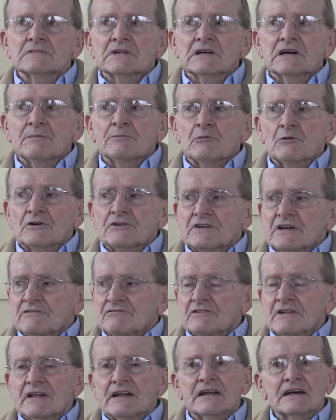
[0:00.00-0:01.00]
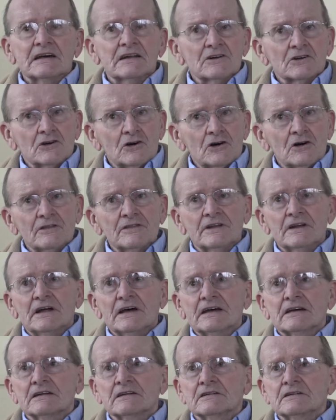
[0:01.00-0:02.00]
couple weeks after that, I got a call that
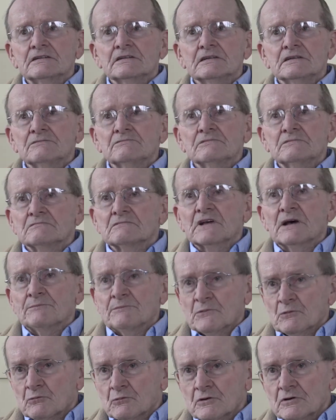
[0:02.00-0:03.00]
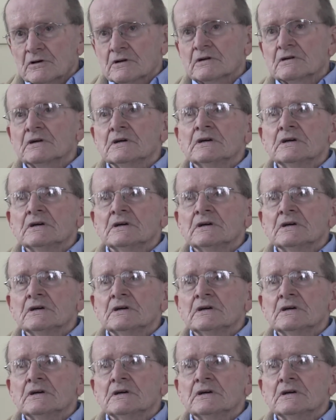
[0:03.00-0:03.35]
I could come to work